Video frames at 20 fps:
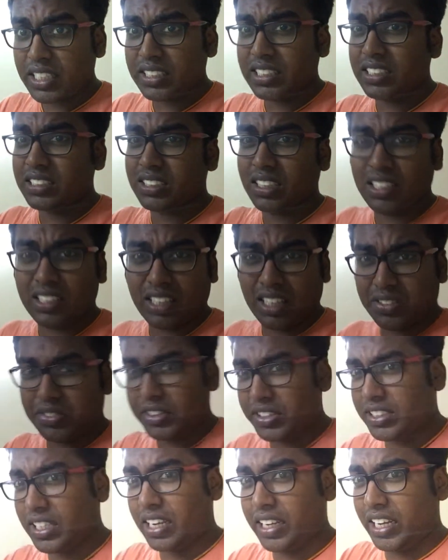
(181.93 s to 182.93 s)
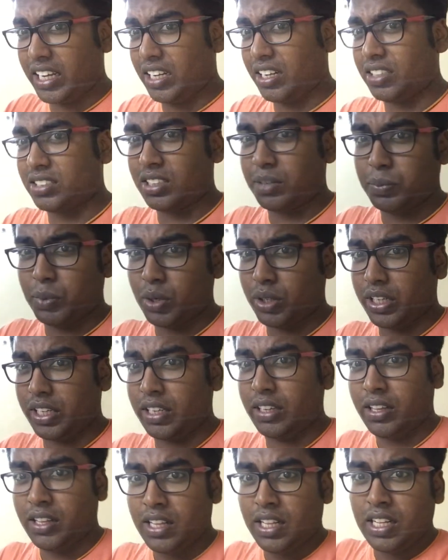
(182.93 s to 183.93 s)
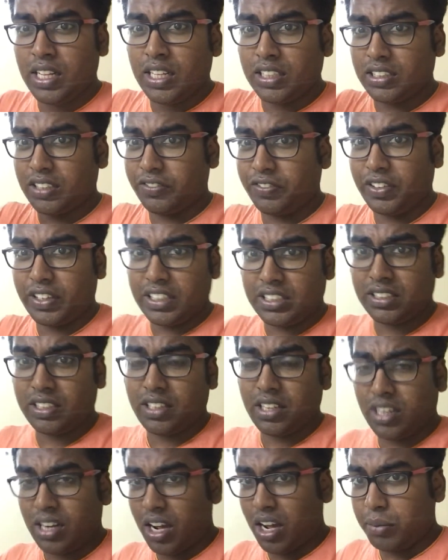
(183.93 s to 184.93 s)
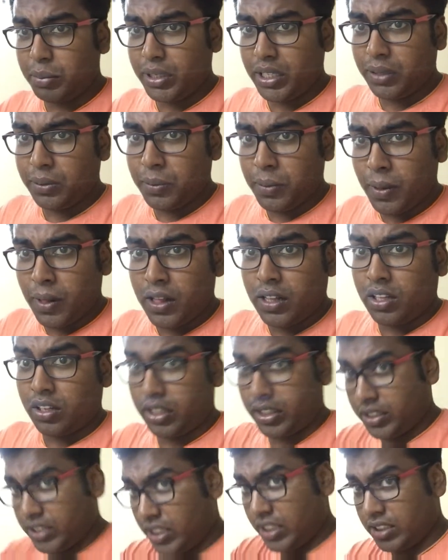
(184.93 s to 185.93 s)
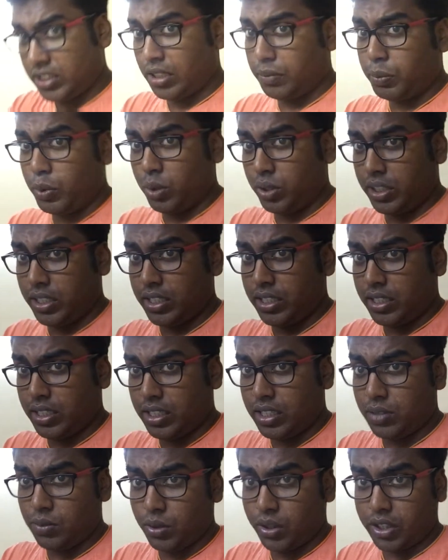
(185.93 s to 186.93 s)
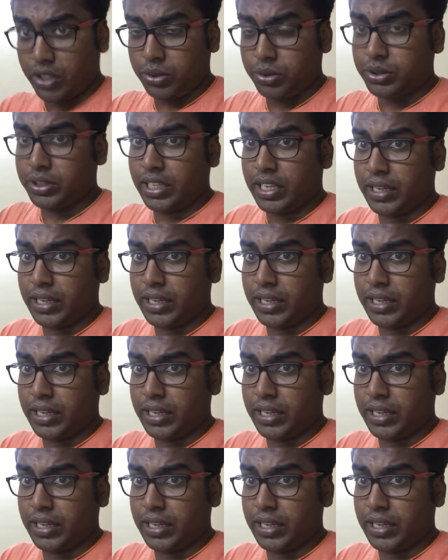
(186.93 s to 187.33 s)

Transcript: And certain countries again are supporting the Free Syrian Army. Russia is supporting the